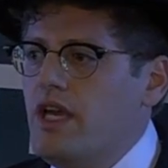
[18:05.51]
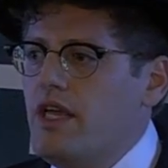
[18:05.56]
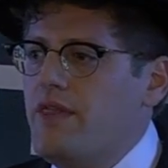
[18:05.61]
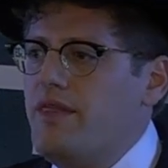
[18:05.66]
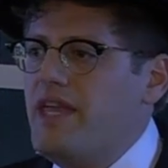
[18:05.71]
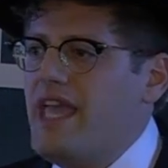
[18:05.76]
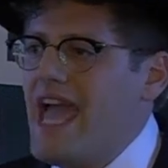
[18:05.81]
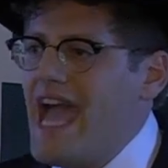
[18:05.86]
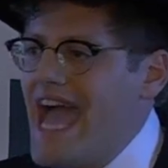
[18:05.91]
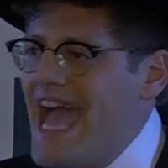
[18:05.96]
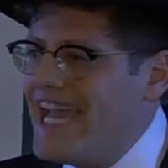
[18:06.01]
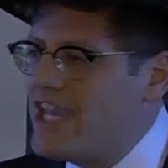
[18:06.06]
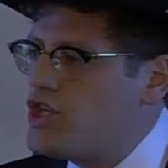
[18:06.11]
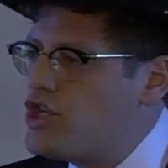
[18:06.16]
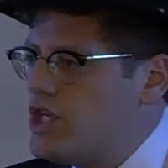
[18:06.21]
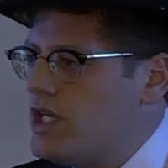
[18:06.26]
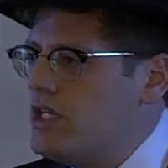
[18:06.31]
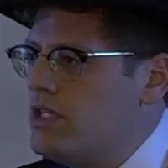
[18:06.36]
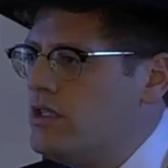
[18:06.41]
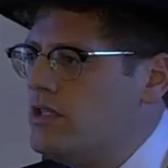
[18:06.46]
The
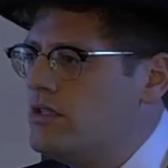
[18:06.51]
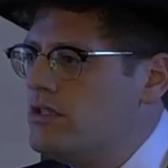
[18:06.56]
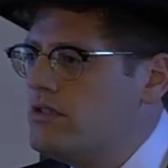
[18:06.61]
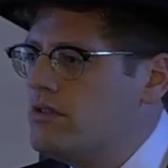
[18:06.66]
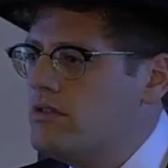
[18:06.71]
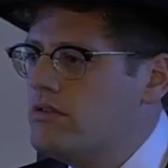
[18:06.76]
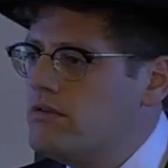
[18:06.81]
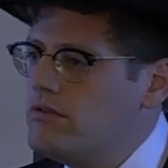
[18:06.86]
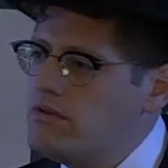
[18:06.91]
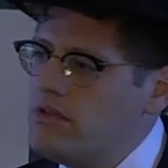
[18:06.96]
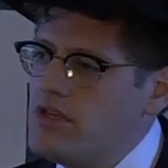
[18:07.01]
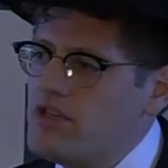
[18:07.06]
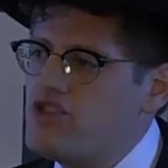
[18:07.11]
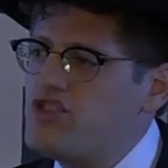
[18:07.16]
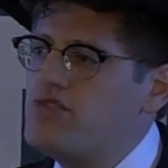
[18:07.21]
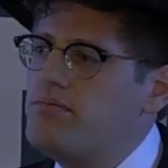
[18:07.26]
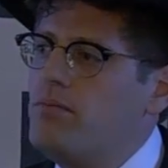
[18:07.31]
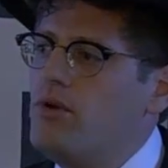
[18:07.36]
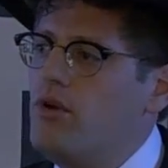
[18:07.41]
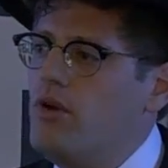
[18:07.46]
action is
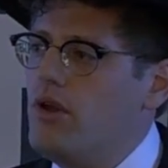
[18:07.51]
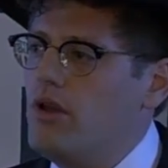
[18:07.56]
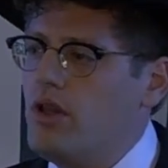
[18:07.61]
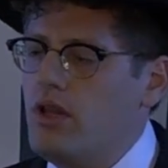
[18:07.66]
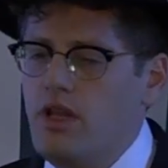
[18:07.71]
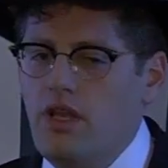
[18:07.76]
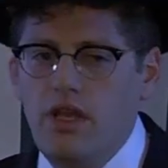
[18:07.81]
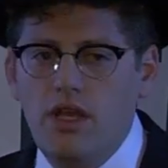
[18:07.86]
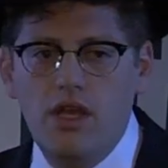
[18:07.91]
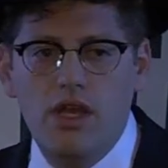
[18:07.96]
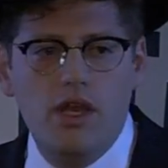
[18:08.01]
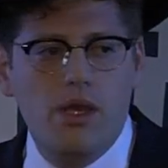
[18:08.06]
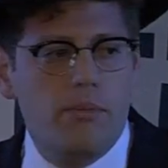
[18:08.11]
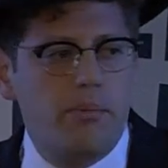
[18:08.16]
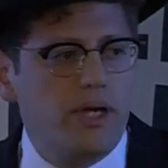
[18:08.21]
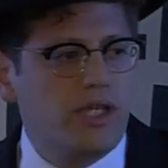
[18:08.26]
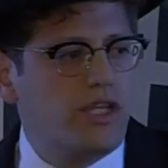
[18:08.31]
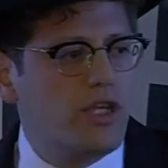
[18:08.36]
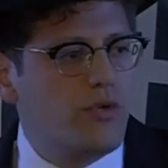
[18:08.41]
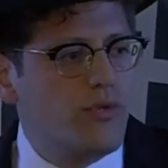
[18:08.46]
small,
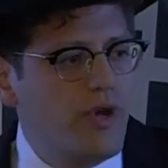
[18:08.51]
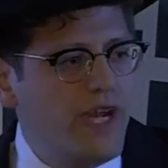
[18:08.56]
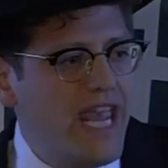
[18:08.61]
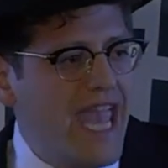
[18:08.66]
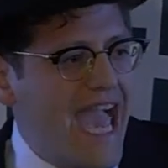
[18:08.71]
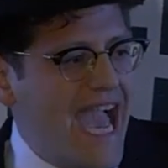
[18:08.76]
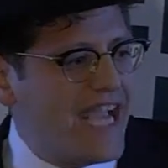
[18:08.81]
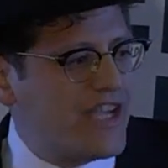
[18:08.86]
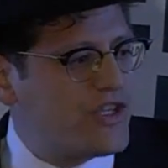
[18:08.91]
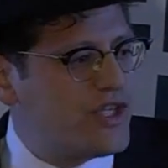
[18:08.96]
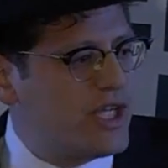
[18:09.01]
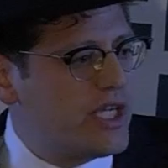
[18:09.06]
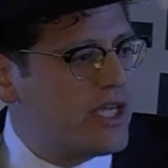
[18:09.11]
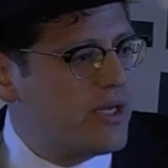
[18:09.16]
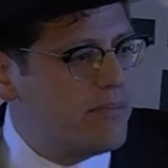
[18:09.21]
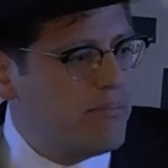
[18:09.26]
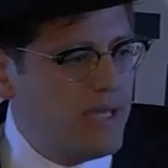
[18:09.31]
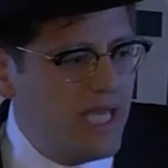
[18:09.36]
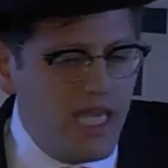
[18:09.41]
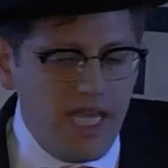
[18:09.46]
but the reaction
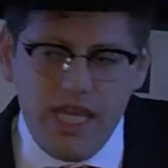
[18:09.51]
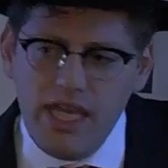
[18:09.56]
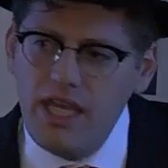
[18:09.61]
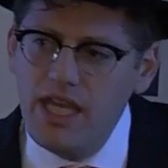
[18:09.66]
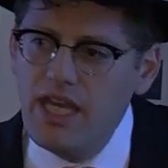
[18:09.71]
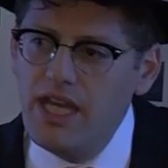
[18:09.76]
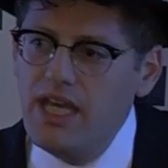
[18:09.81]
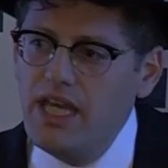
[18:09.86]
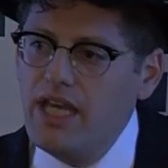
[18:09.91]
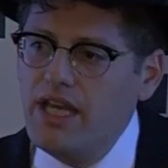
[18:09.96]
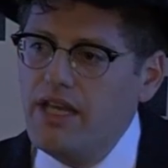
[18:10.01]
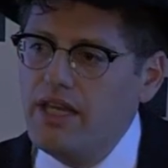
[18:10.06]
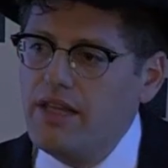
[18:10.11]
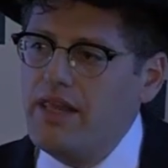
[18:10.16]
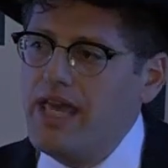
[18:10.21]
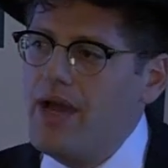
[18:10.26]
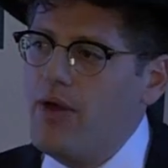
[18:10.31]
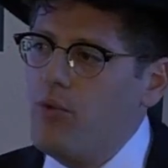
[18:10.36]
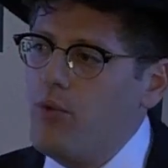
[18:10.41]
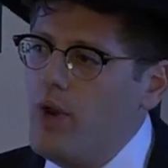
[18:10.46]
can be
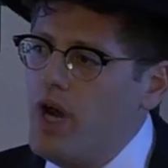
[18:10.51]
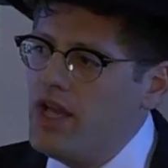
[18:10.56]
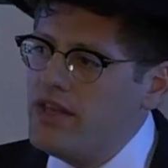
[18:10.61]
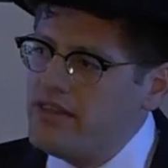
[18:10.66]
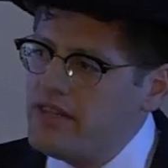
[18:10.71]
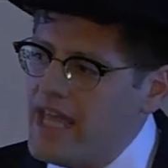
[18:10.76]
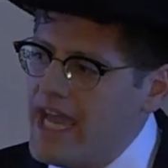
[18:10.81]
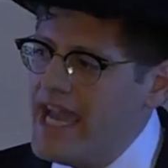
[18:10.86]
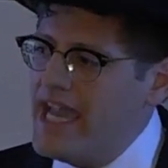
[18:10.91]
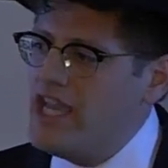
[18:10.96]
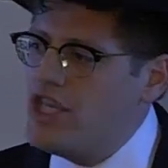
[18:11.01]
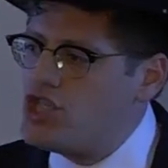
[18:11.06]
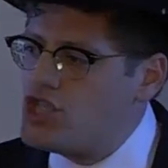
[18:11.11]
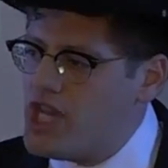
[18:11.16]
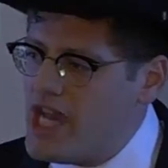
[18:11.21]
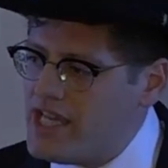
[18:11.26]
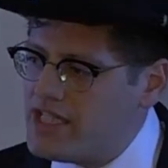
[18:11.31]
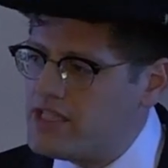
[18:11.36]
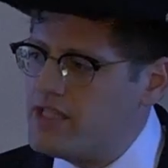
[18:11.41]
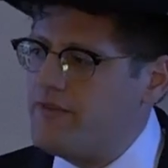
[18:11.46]
that one day
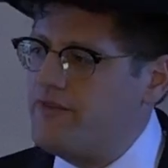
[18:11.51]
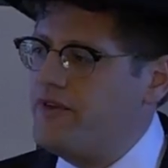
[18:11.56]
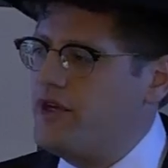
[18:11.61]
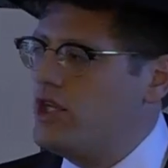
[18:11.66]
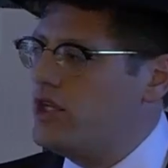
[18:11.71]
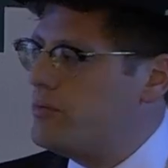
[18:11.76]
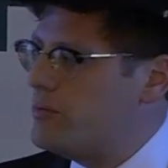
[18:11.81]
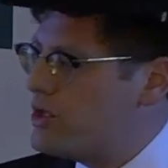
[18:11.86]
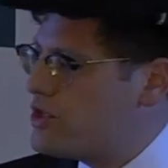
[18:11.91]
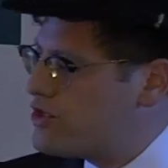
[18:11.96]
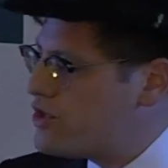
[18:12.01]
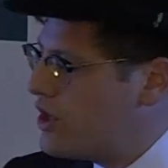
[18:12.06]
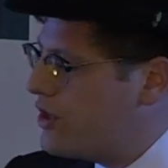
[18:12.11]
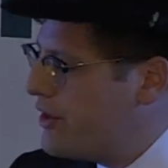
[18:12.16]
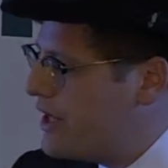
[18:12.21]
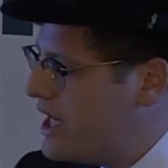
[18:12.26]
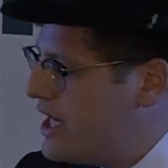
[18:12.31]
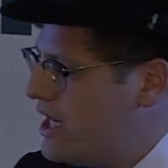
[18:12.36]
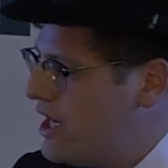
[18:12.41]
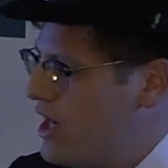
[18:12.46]
Chesterfield,
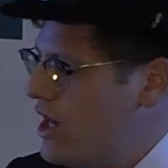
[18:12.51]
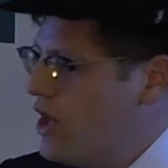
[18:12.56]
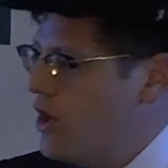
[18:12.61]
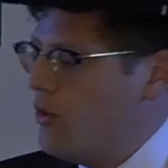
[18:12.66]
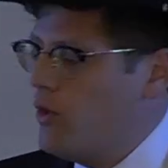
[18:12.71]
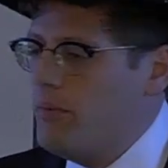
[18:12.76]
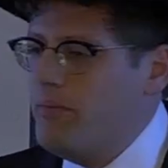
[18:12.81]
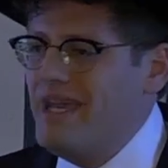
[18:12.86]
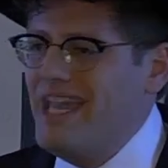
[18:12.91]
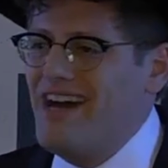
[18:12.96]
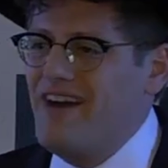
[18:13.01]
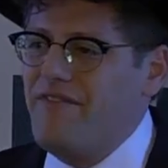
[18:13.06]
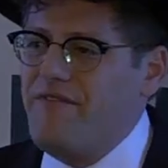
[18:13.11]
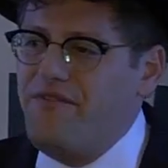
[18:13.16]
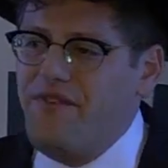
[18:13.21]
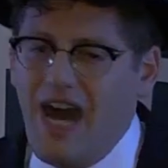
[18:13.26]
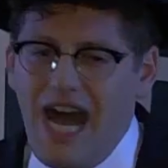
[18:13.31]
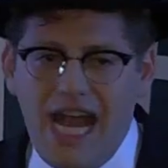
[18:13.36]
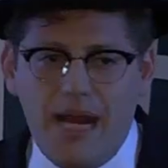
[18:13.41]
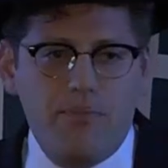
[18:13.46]
Missouri will be a
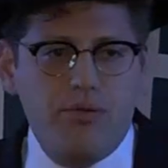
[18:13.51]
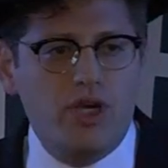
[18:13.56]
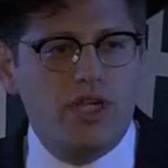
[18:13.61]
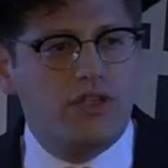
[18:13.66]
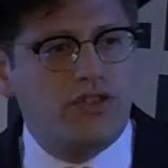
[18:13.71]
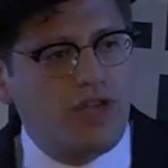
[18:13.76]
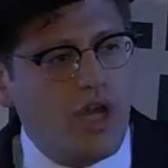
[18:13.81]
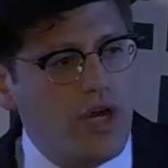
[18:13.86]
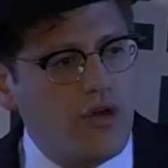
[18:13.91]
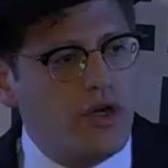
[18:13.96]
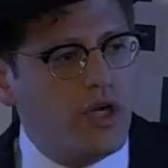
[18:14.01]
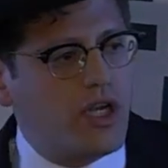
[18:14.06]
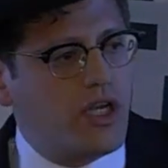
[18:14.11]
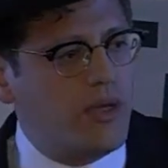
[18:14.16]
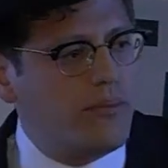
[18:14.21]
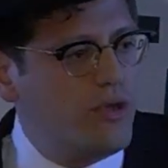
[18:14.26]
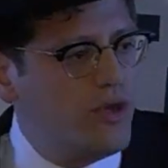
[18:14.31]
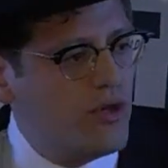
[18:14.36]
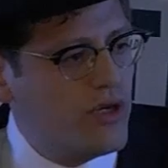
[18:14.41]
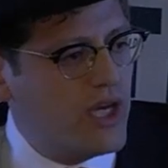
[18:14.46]
vibrant Torah
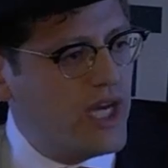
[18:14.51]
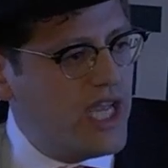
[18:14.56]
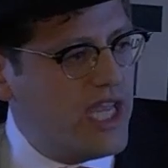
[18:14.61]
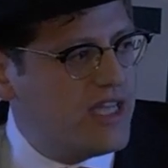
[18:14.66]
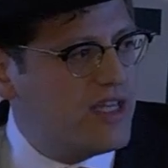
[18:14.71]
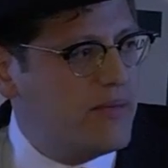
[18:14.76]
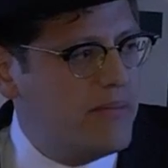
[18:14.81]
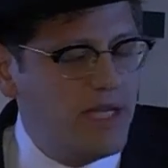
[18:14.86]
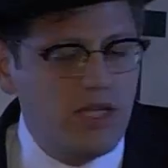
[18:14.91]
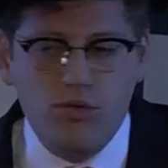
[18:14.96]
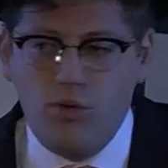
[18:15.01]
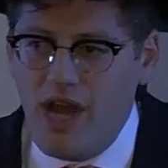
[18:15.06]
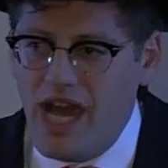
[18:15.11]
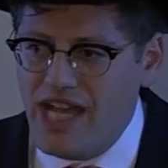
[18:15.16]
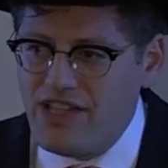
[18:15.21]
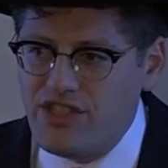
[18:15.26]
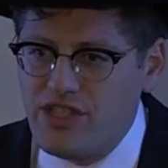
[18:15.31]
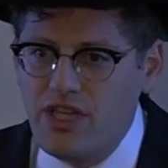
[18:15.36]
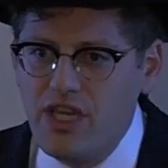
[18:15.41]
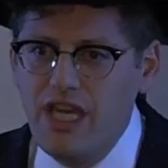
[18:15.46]
community in the
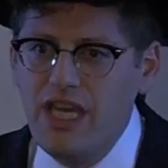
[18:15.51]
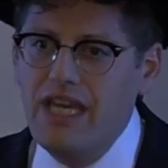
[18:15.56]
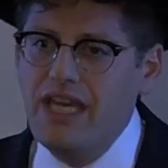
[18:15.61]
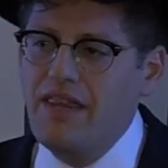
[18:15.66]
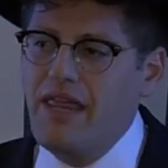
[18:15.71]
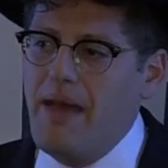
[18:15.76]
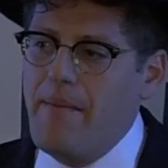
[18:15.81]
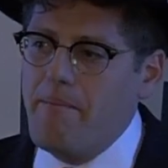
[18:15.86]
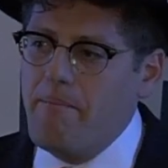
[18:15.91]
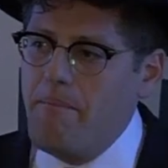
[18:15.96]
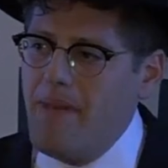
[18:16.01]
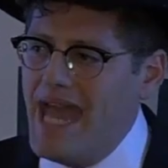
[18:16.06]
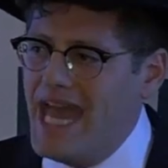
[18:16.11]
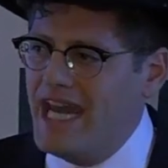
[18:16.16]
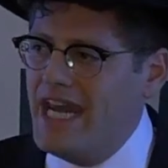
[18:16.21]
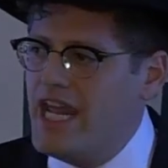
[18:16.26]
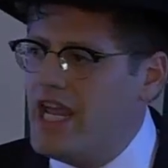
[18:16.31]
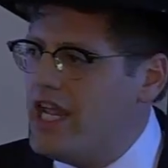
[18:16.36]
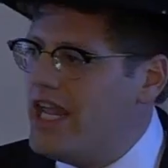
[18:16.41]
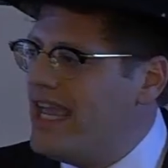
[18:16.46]
Midwest that
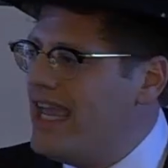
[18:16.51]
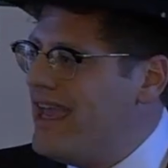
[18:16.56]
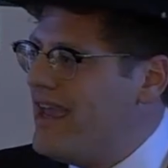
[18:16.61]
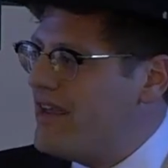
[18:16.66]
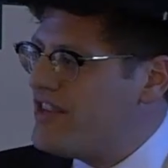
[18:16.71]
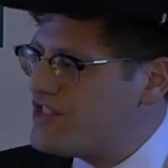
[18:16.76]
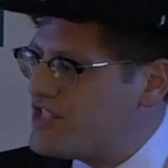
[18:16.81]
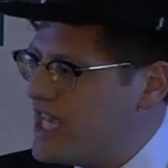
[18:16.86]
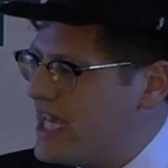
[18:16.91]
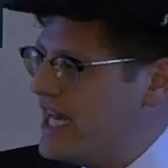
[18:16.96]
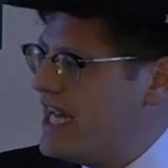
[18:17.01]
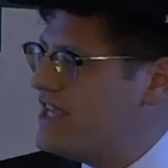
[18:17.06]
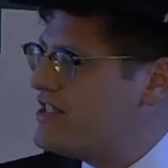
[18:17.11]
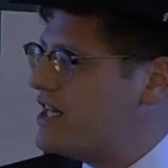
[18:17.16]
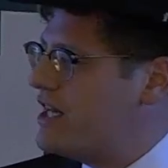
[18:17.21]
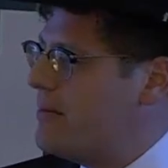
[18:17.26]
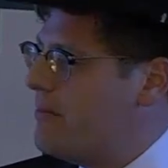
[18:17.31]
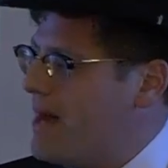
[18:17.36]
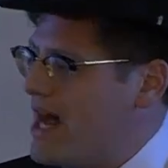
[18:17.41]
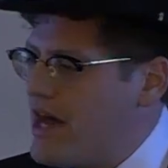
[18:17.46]
many cities
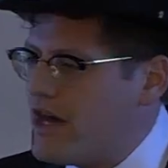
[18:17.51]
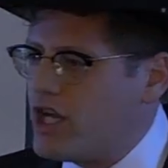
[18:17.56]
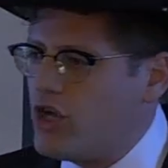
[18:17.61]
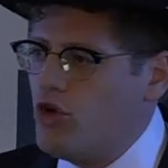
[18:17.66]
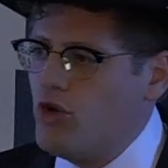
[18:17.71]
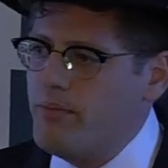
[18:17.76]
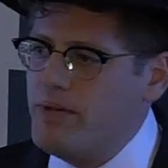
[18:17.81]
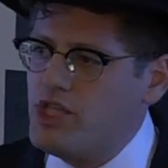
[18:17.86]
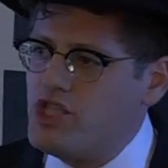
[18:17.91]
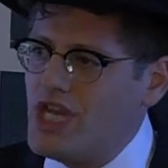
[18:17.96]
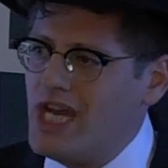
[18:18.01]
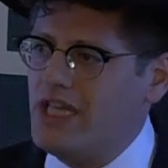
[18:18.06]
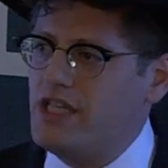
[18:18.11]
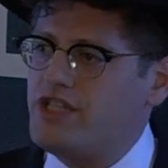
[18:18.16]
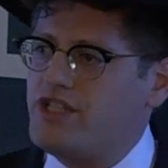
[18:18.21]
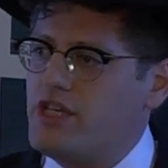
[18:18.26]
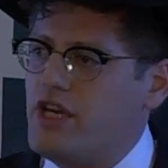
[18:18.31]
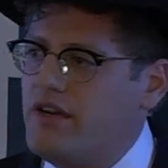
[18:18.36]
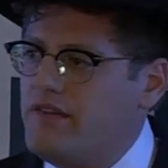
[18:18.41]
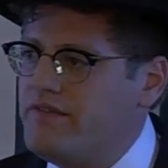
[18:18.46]
in America will be
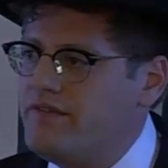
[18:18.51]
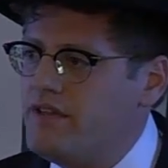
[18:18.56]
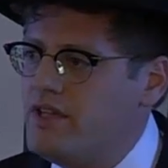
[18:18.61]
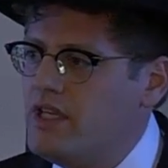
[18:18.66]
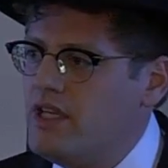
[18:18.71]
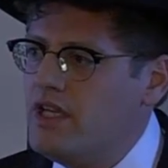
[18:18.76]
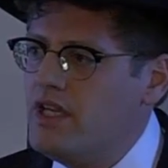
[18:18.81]
jealous of.